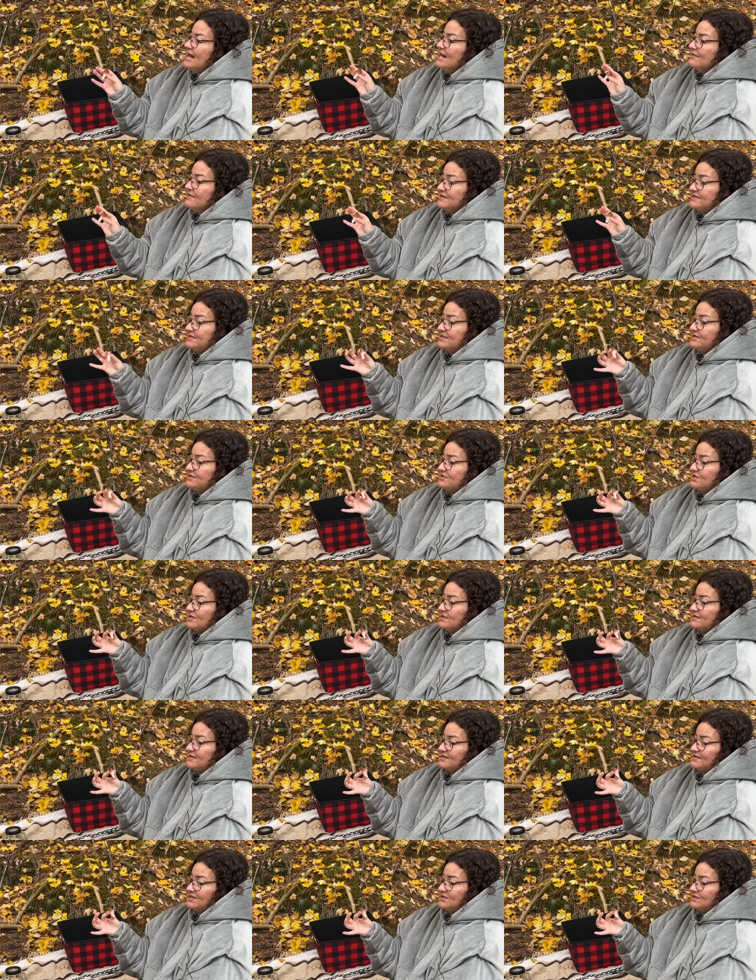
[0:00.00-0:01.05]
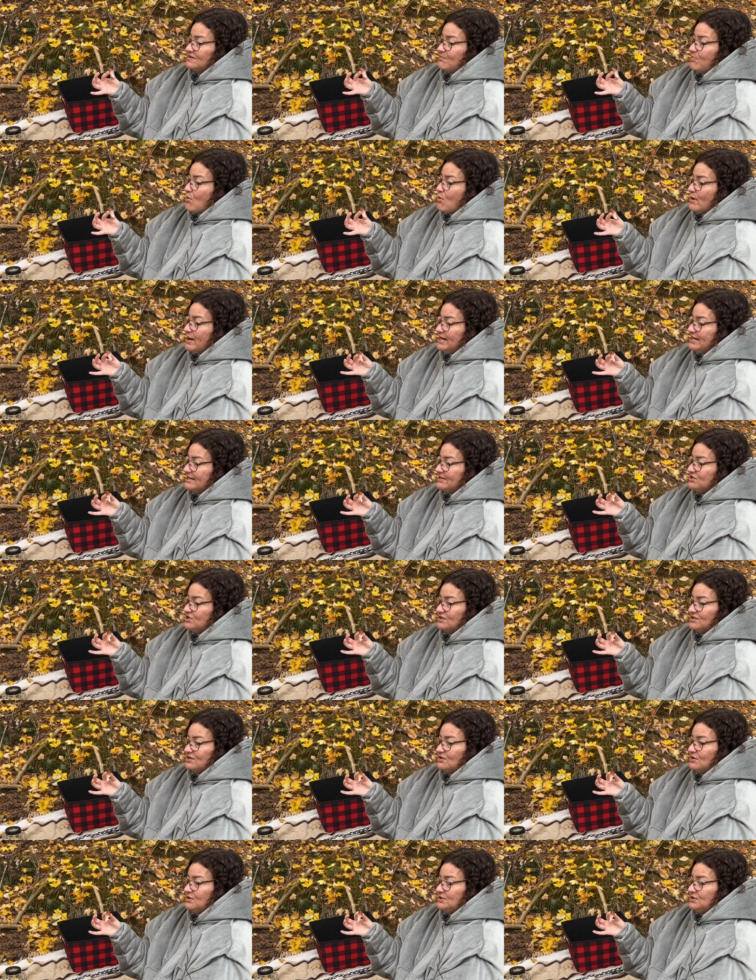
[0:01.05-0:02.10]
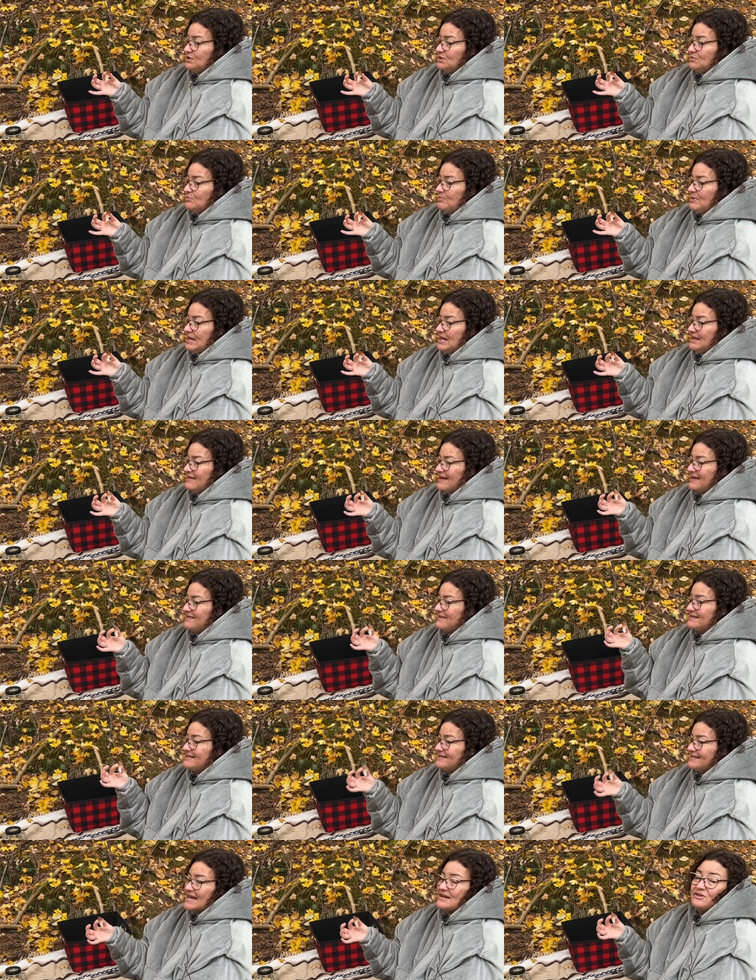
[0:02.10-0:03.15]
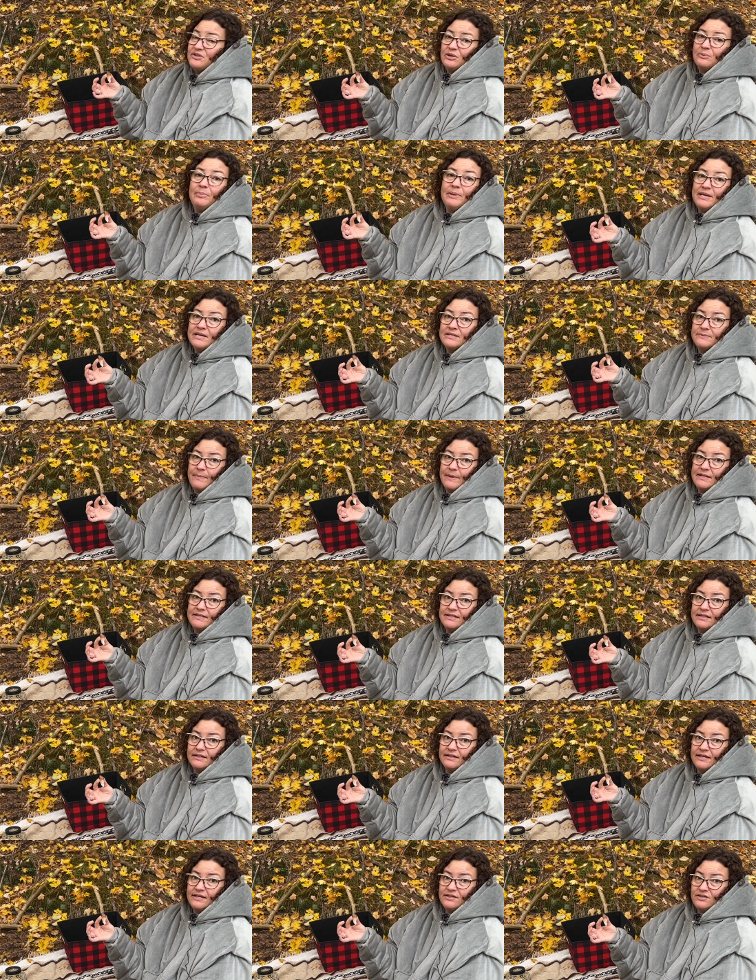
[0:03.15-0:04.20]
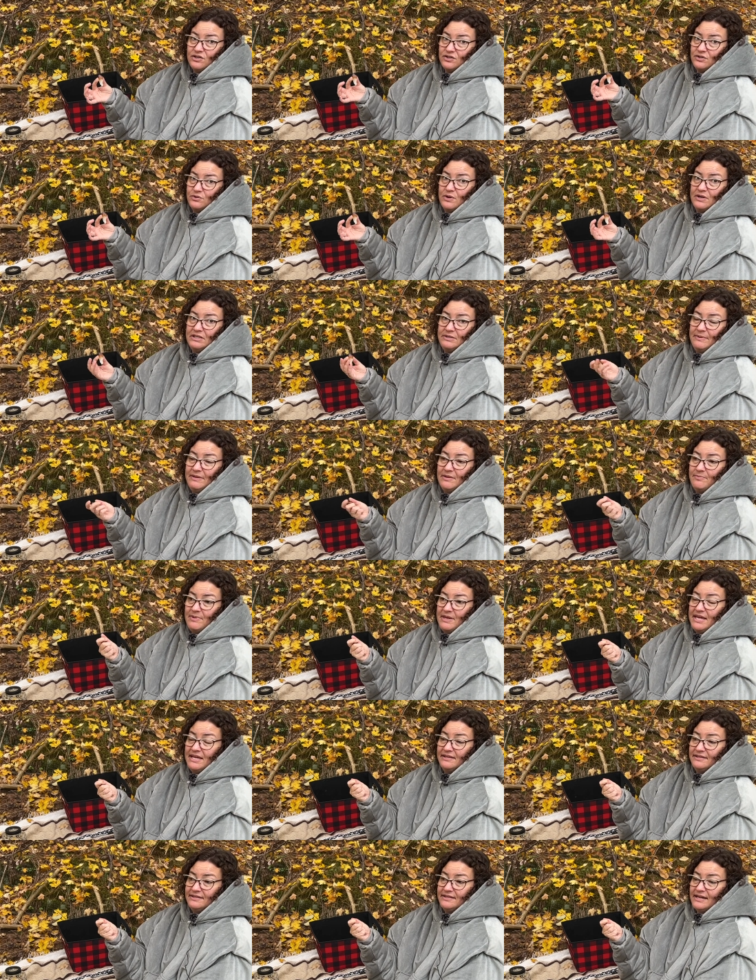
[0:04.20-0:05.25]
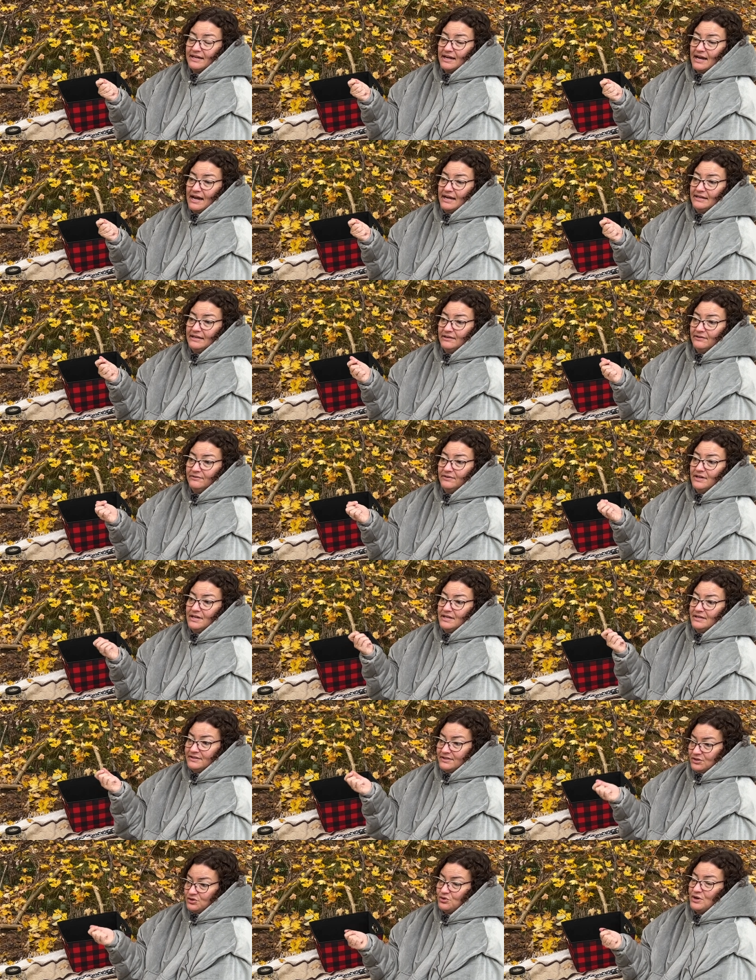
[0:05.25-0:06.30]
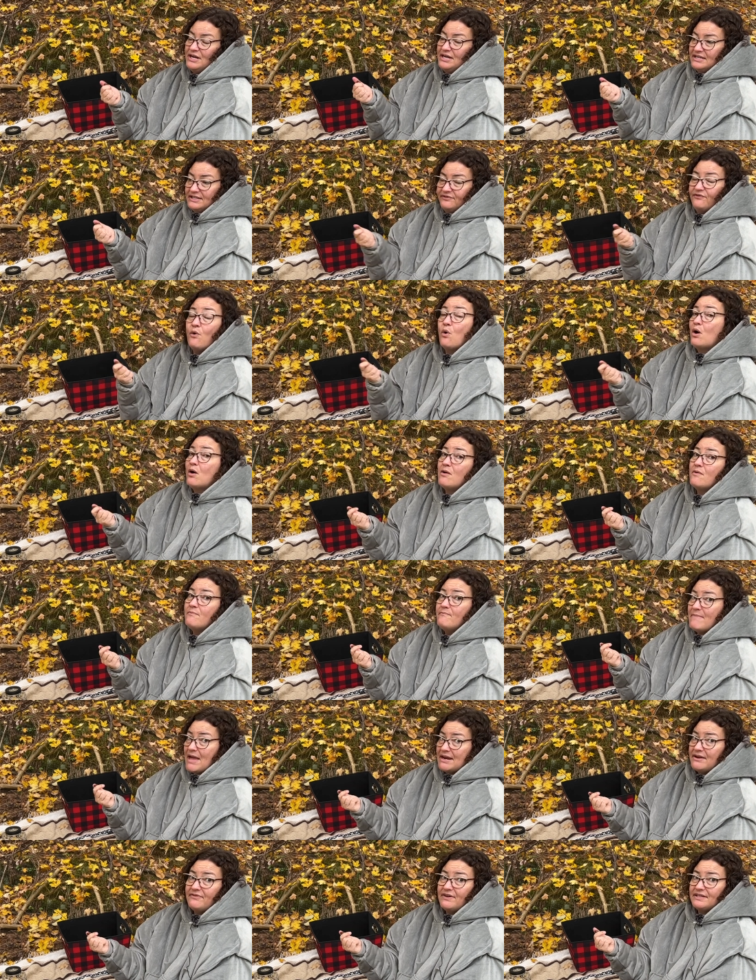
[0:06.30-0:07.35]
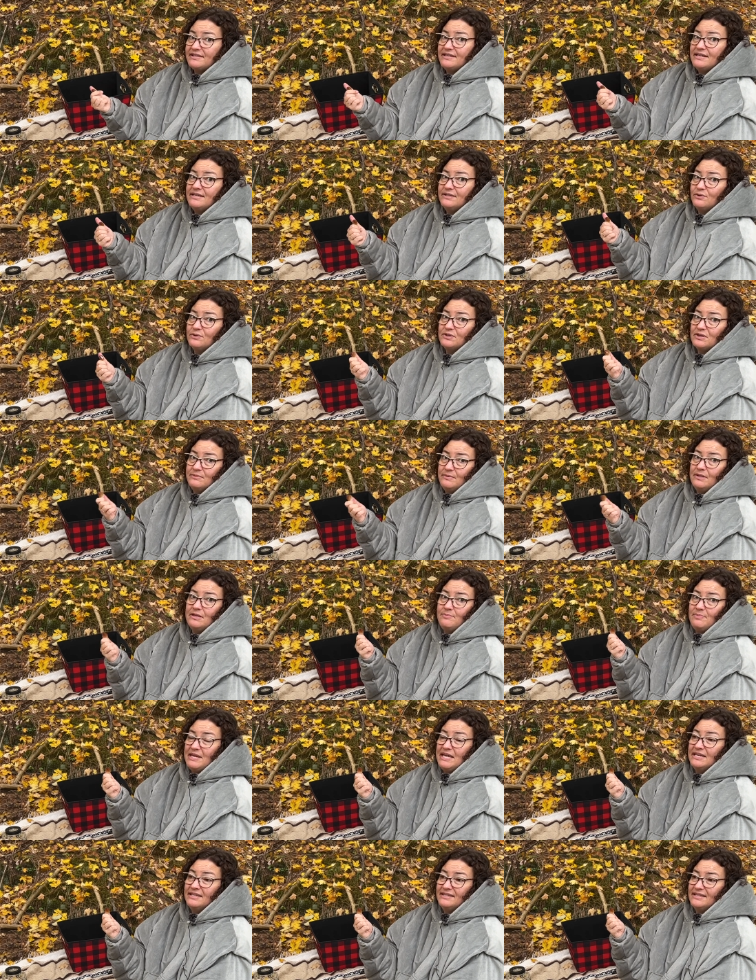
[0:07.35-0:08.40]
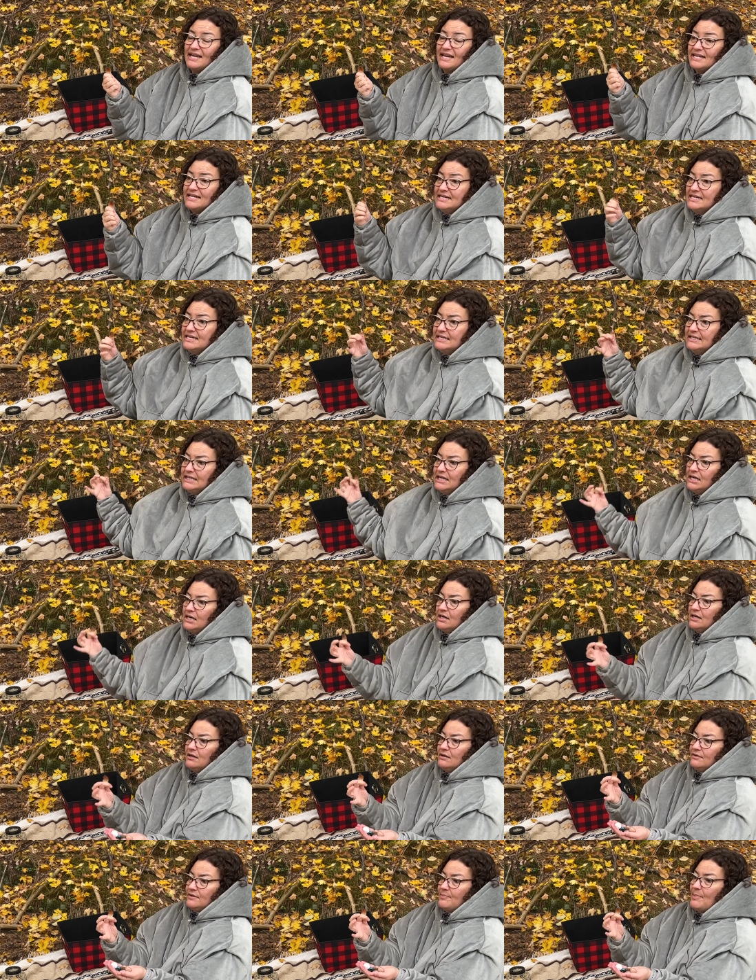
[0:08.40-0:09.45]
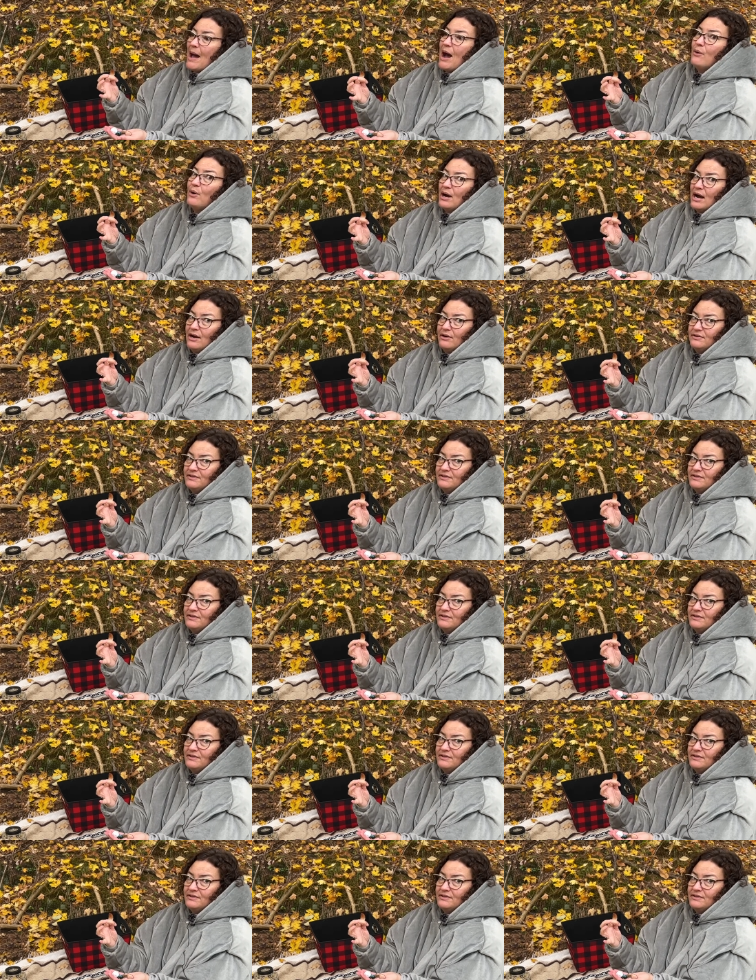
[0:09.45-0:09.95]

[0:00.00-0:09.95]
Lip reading: It's just a point. It's just going to be like the centerpiece, basically. It's just going to be the piece that kind of citrine is for manifesting. So it's going to be the piece that the powerhouse,